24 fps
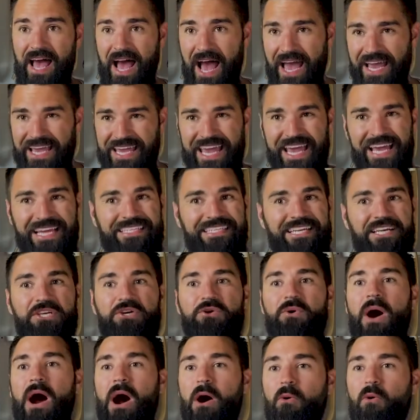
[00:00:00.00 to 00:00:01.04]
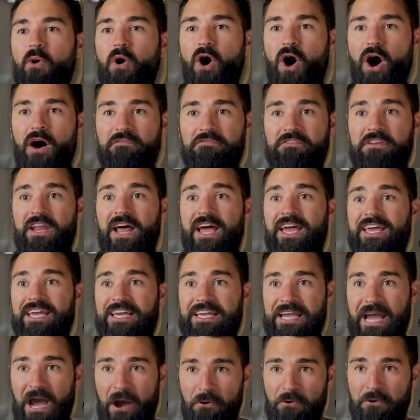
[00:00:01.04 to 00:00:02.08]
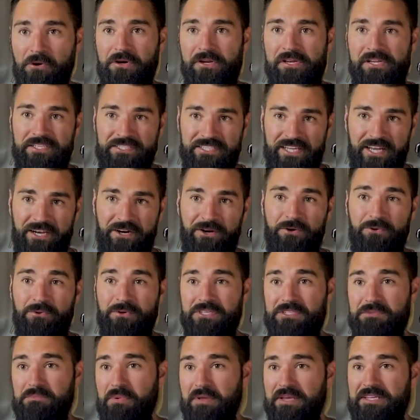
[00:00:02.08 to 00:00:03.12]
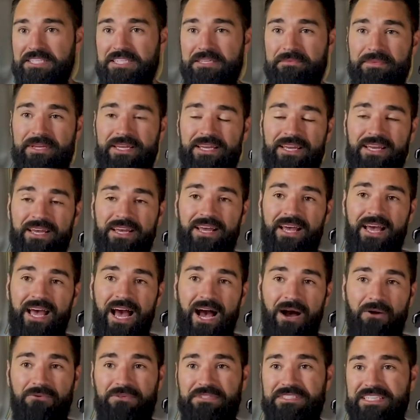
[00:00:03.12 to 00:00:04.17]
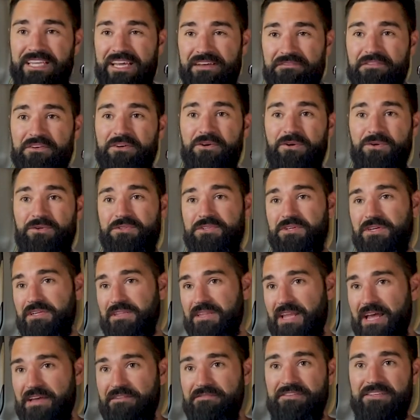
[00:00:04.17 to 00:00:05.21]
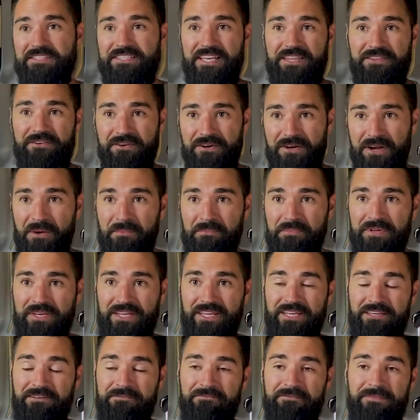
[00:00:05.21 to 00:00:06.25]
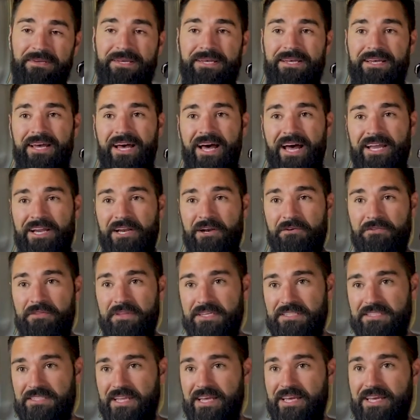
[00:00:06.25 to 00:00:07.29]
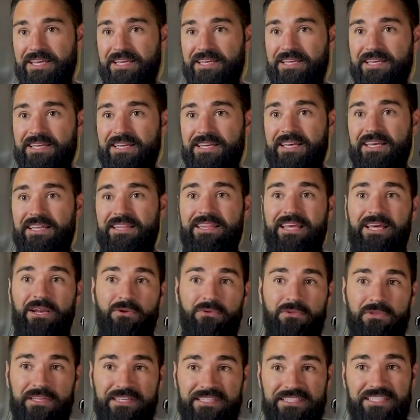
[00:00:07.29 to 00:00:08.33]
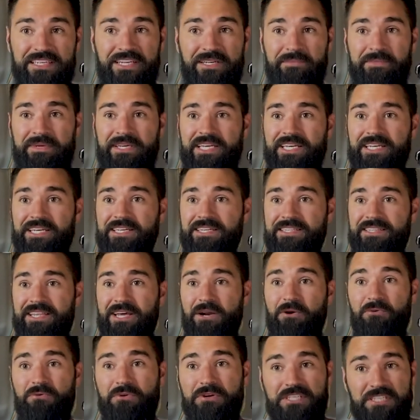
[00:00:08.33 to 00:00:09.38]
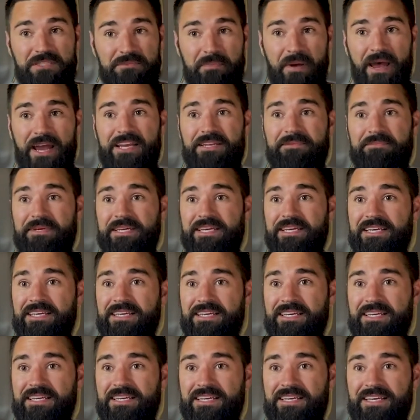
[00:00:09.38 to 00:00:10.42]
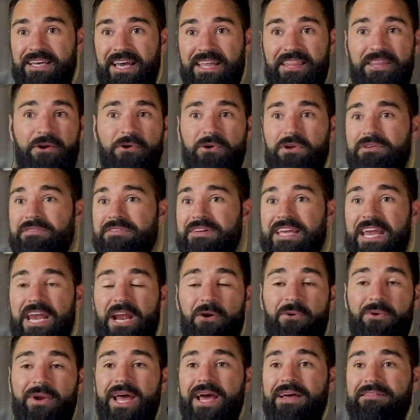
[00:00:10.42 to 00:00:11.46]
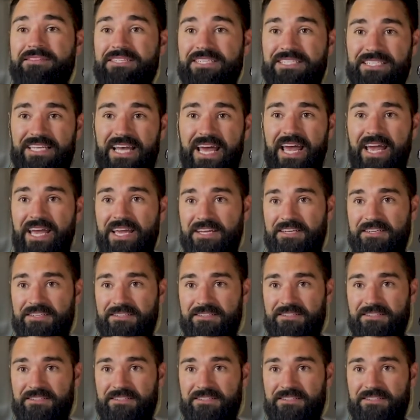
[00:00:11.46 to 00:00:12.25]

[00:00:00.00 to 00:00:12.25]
I can't tell you how often I encounter a designer who explains to me how difficult their life is at their company. I hear things like, they don't listen to me, they don't respect me, and they don't even care what I have to say.